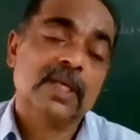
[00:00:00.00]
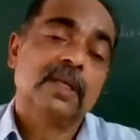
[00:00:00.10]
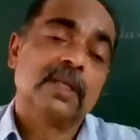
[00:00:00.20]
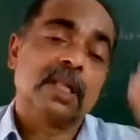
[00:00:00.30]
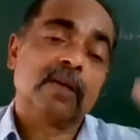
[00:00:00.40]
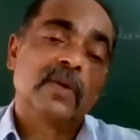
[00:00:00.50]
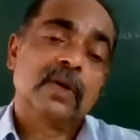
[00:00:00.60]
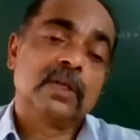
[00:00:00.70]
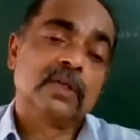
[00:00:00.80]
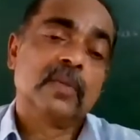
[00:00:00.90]
The other
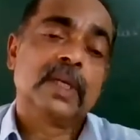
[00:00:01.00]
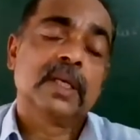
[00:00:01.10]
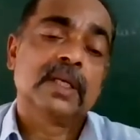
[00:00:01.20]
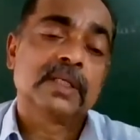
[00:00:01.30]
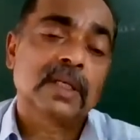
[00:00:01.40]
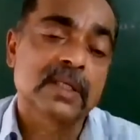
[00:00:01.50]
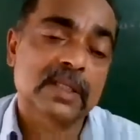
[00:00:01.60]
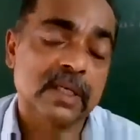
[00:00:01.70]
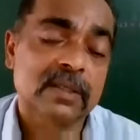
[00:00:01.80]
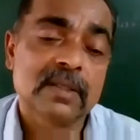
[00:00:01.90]
fellow, Doberian had
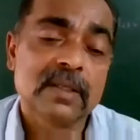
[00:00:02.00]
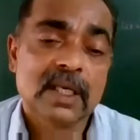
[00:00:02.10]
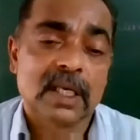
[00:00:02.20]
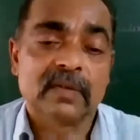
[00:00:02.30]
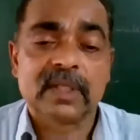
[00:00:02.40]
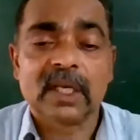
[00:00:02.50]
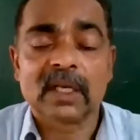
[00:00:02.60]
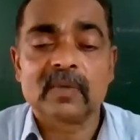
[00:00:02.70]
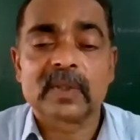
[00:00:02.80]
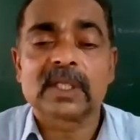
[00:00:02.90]
said, if 3
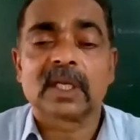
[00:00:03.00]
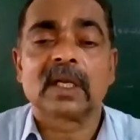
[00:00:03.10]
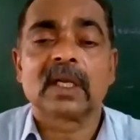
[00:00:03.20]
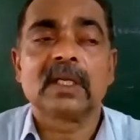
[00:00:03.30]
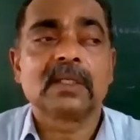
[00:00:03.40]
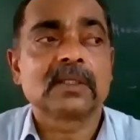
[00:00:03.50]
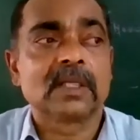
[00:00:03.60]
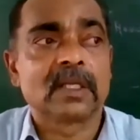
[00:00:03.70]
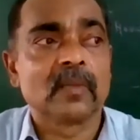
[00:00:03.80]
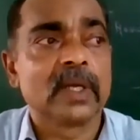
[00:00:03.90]
elements are arranged,
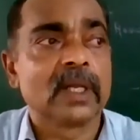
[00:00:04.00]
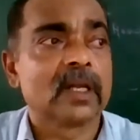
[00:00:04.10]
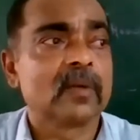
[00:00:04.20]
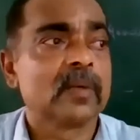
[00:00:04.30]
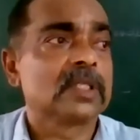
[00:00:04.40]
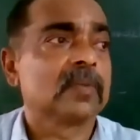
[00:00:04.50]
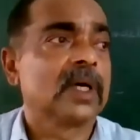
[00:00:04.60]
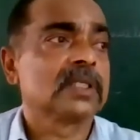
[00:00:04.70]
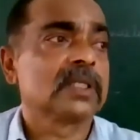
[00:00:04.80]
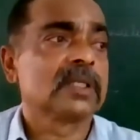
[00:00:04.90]
then the middle element's
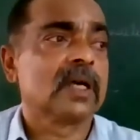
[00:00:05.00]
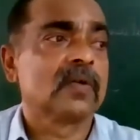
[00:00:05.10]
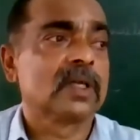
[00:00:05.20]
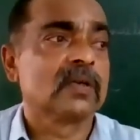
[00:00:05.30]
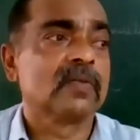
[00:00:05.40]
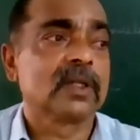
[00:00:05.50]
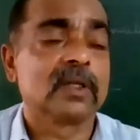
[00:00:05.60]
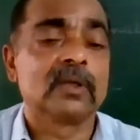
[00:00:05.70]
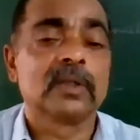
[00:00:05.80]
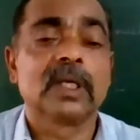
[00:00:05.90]
mass is the average of
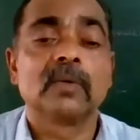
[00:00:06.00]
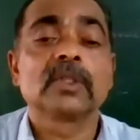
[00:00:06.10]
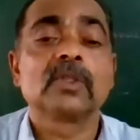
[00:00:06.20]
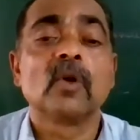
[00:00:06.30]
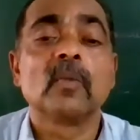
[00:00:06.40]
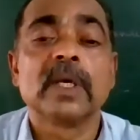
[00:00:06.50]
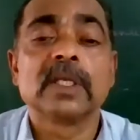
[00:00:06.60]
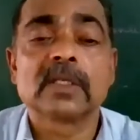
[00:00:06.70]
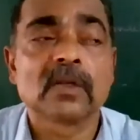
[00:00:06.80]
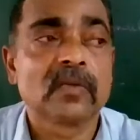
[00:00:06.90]
other 2. There was no
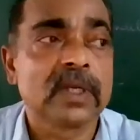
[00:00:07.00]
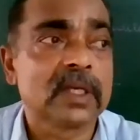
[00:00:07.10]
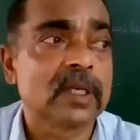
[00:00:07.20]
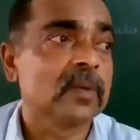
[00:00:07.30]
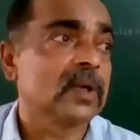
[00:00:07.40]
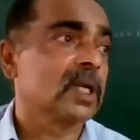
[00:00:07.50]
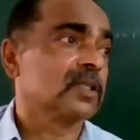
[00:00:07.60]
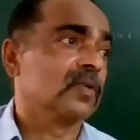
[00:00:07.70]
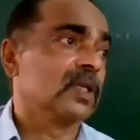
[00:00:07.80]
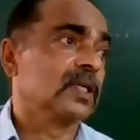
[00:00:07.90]
basis of any type of
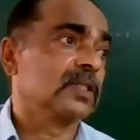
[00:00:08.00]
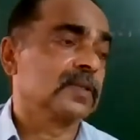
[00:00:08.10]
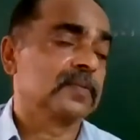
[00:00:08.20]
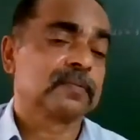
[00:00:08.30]
classification.